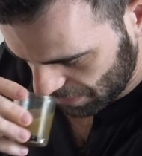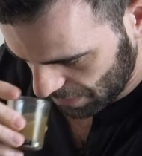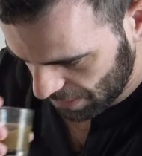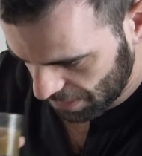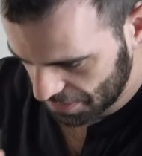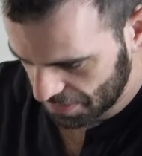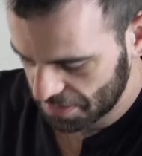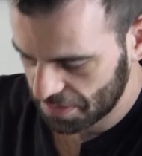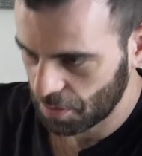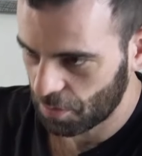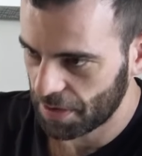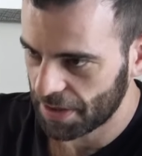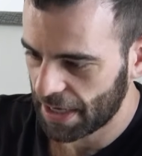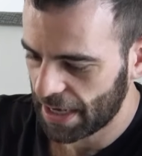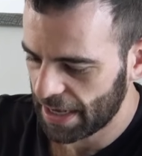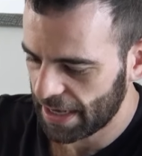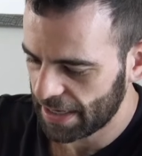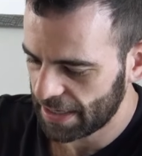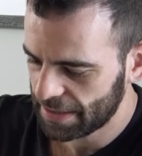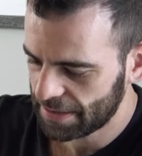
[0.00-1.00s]
This is the one that
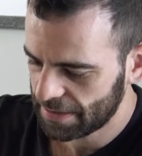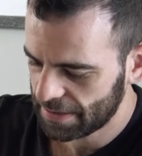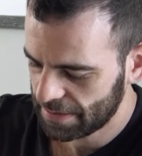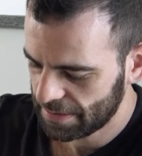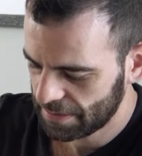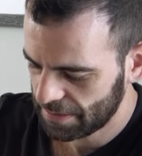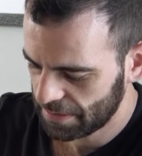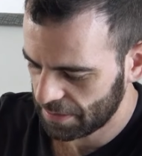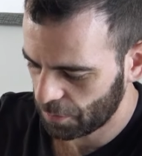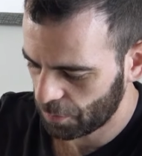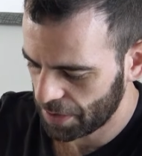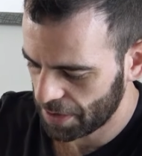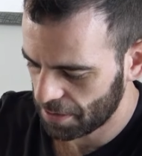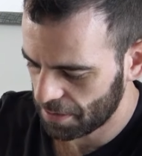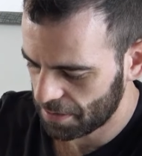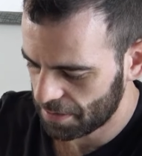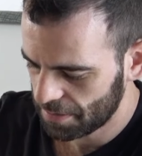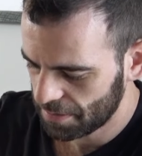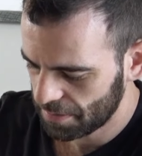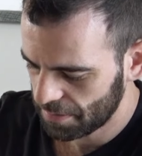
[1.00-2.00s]
had the
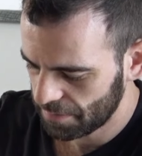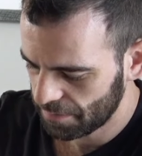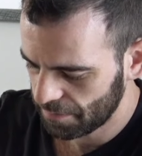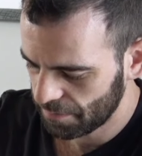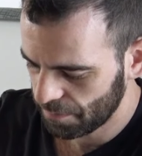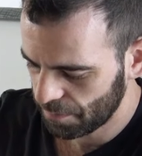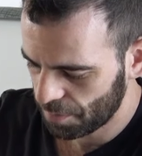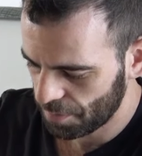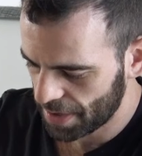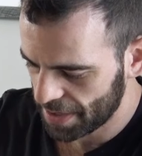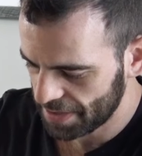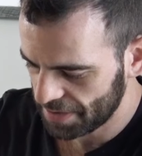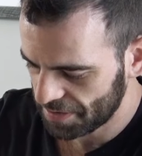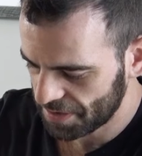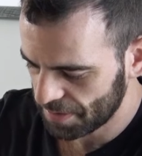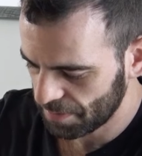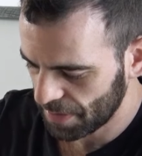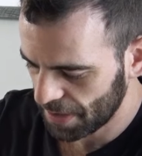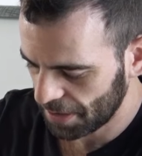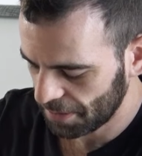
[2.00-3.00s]
weird bready
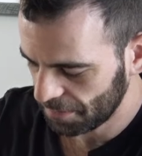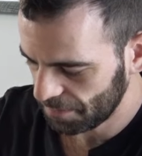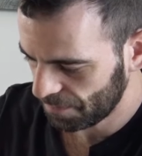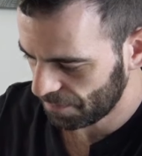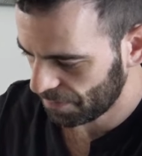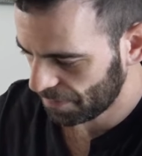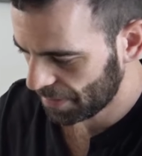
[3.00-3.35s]
smell.